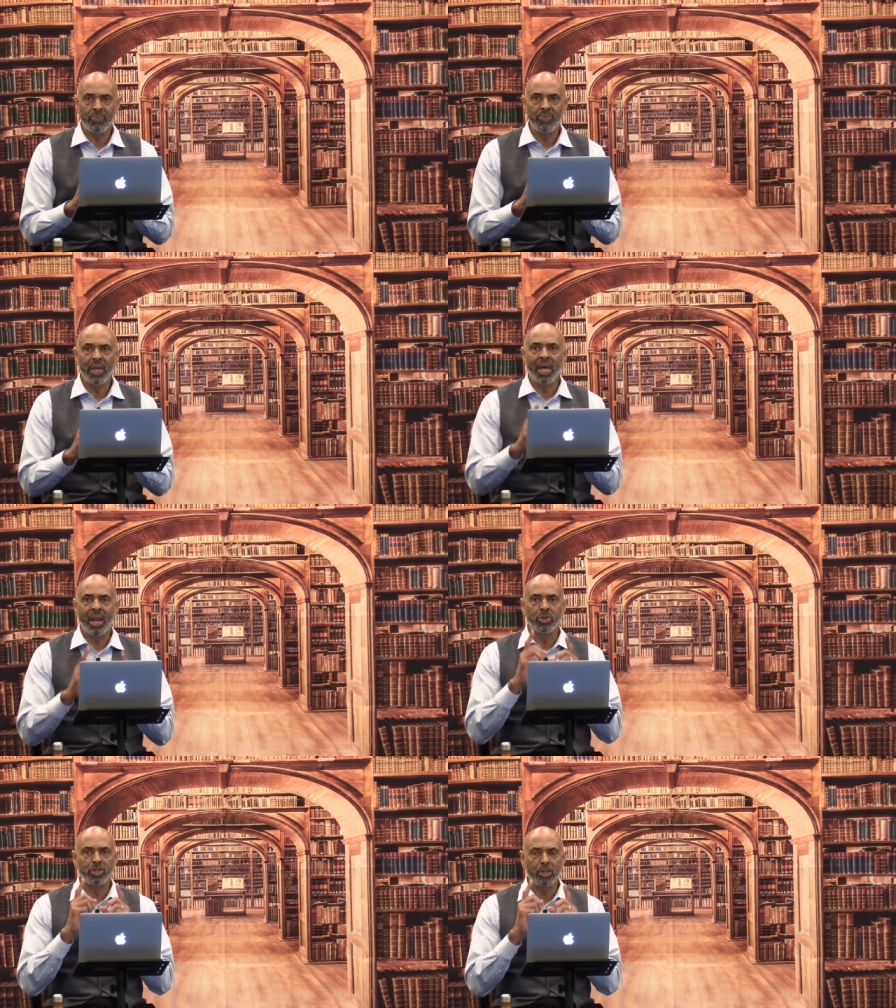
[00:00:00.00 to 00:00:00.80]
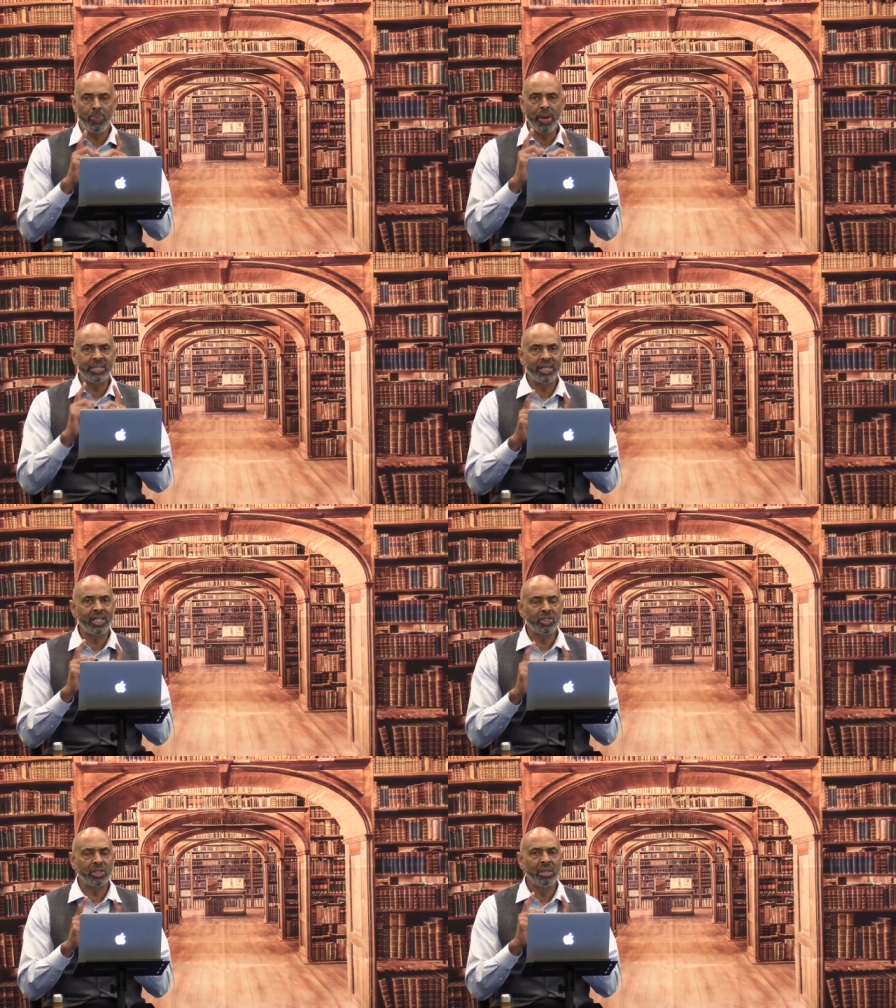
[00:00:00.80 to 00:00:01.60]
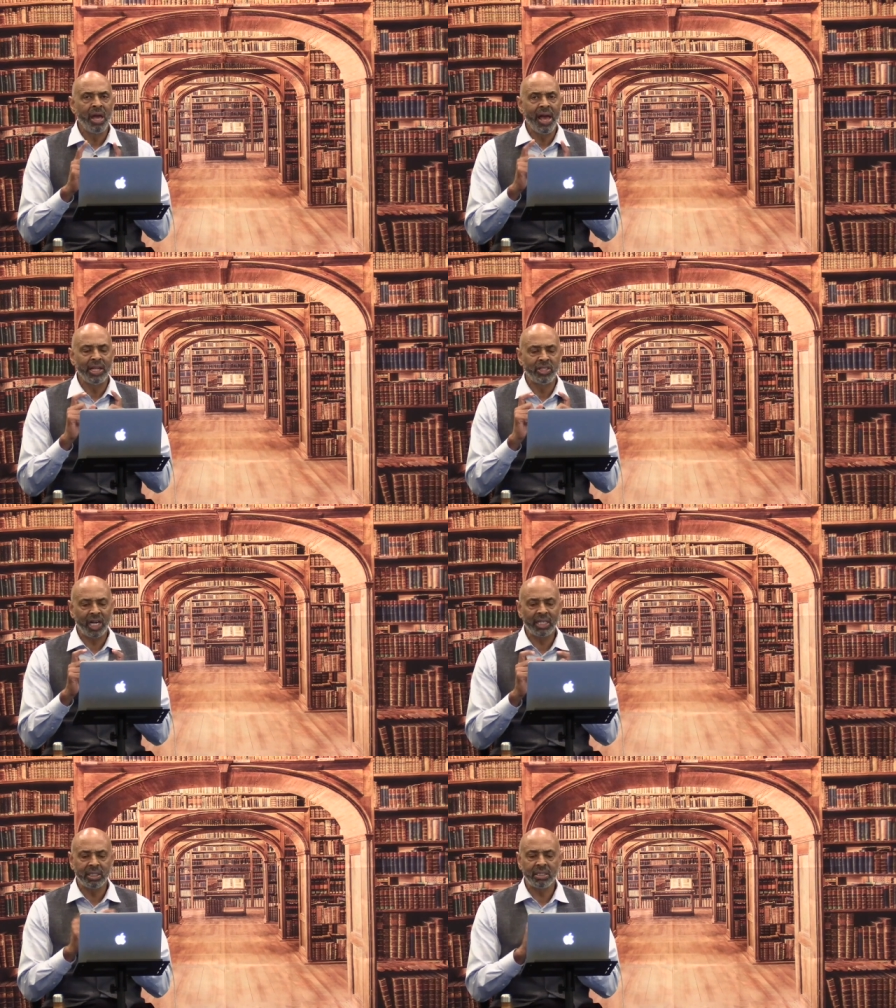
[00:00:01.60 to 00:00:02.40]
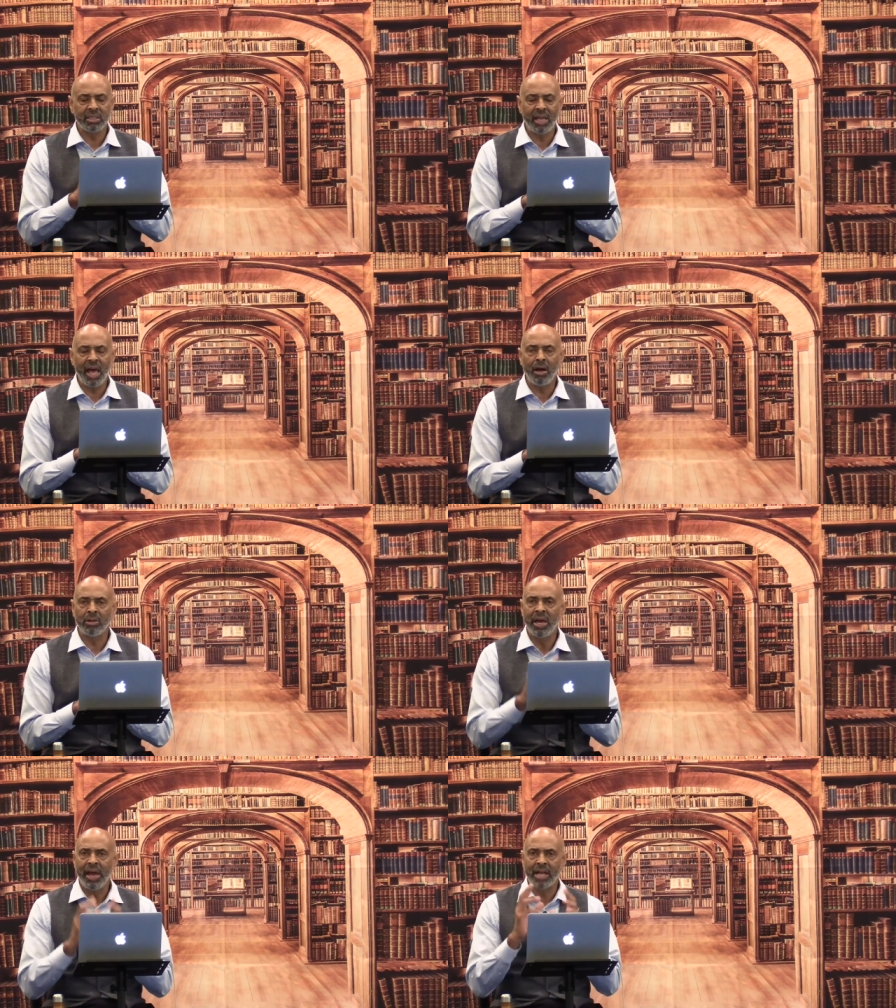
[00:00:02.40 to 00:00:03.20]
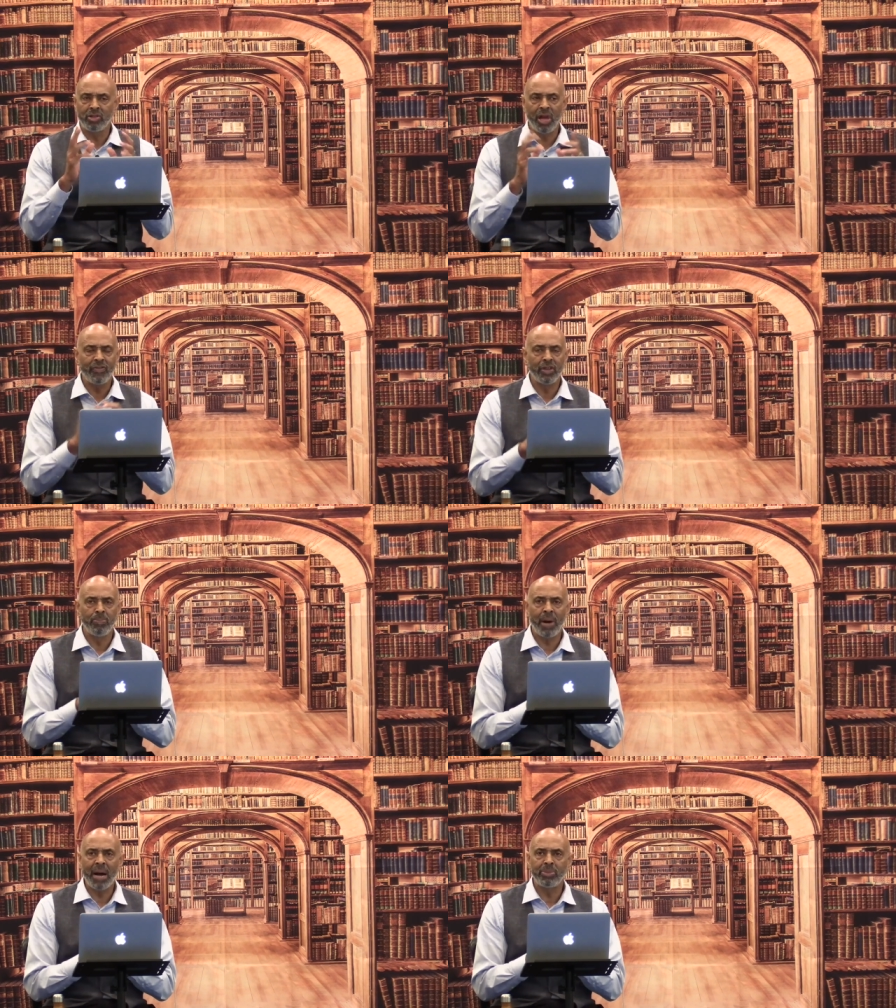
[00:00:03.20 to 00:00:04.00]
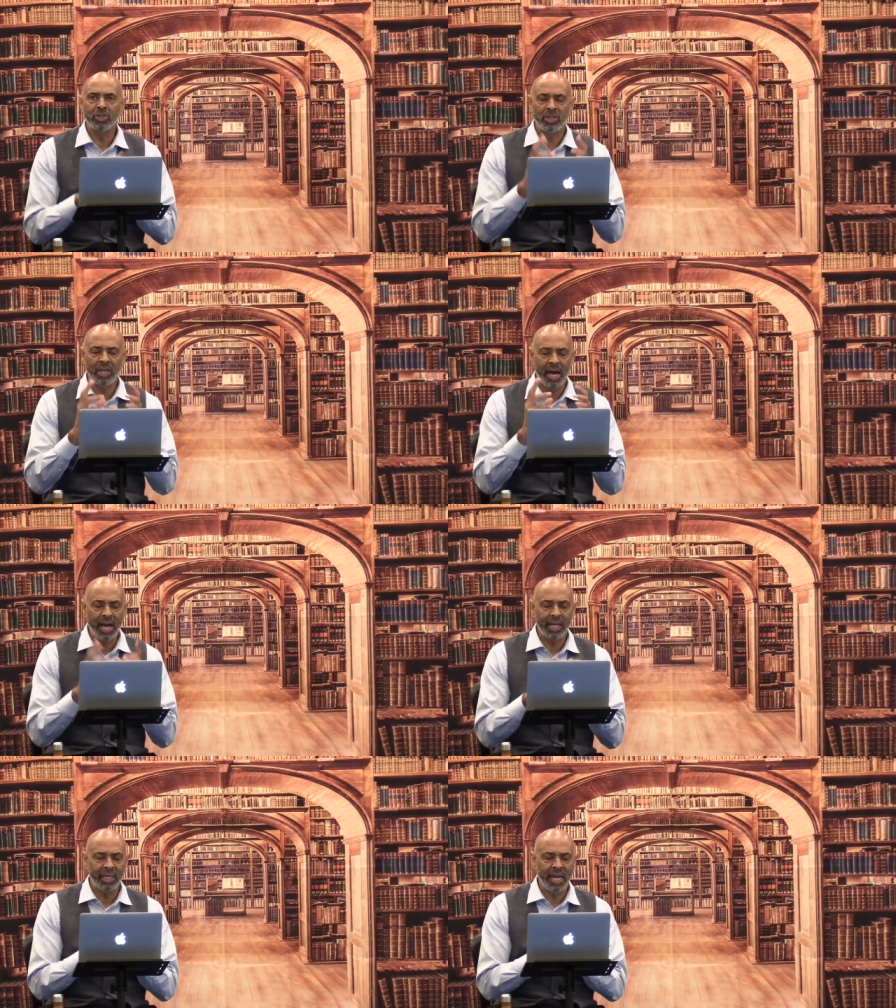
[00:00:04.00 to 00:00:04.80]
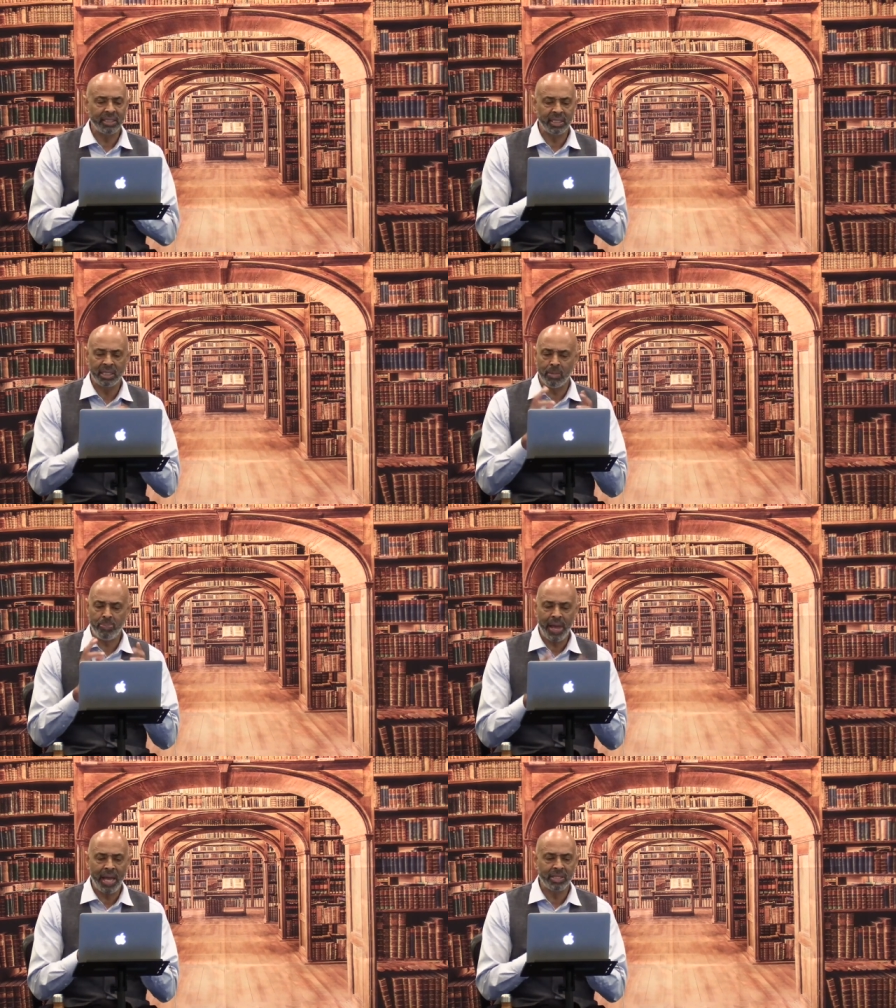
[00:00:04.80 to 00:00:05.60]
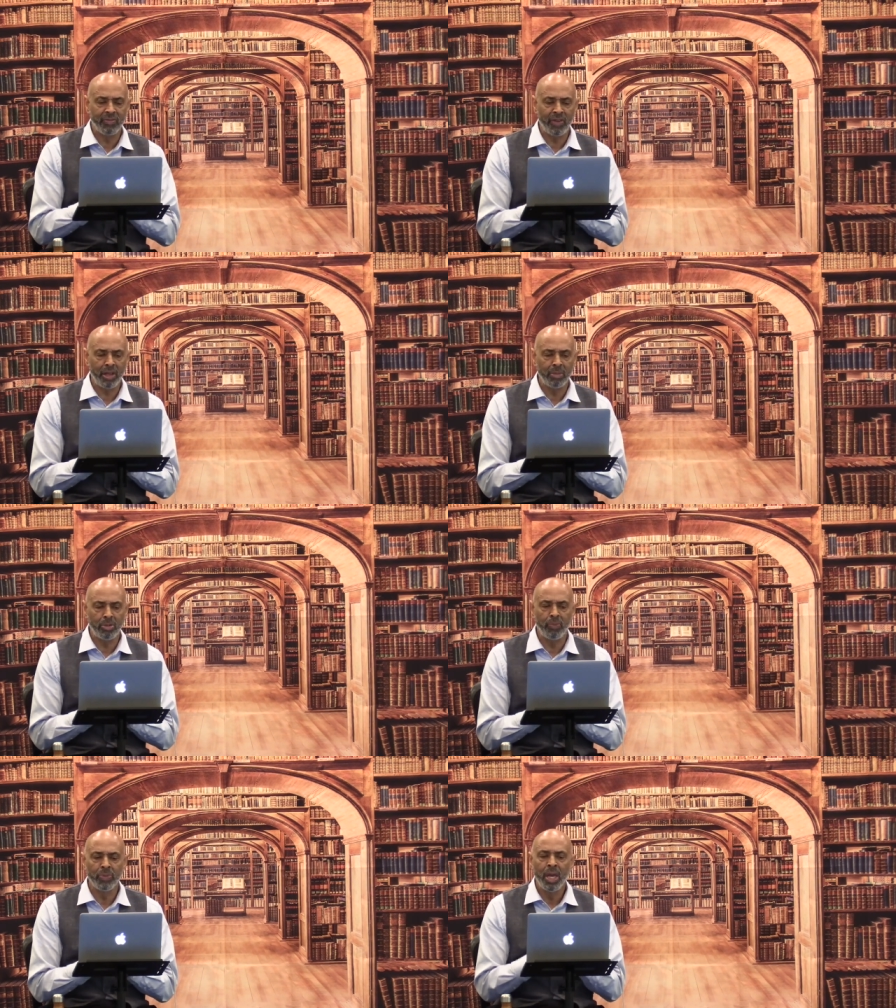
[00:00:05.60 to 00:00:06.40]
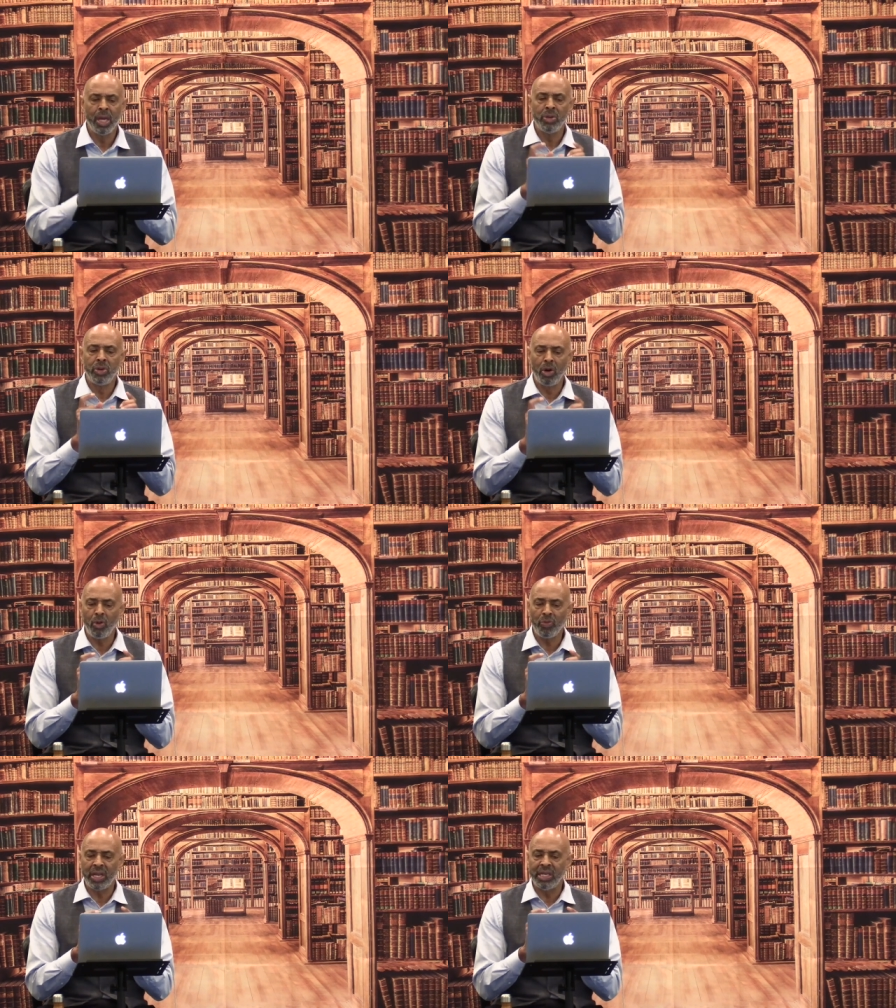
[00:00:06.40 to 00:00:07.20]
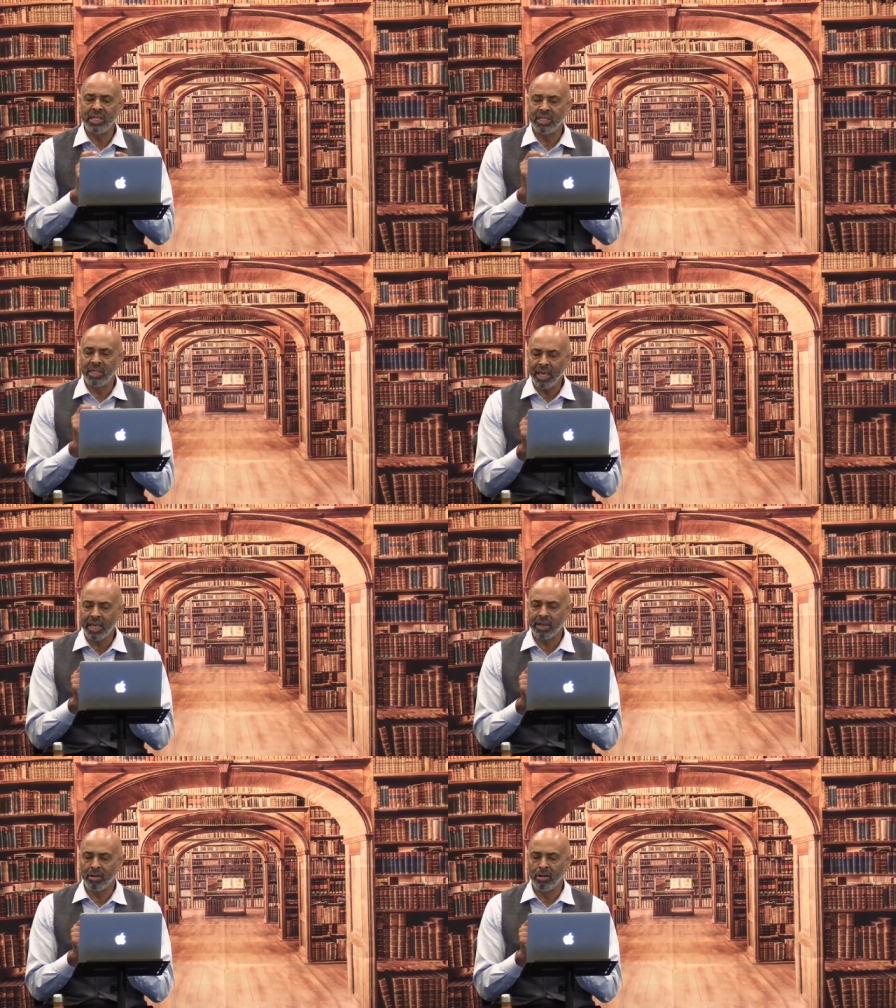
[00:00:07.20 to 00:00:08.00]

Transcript: And I want you to pay attention and jot this down as you have your Bibles and your eyeglasses and your pads available. Know that Ezekiel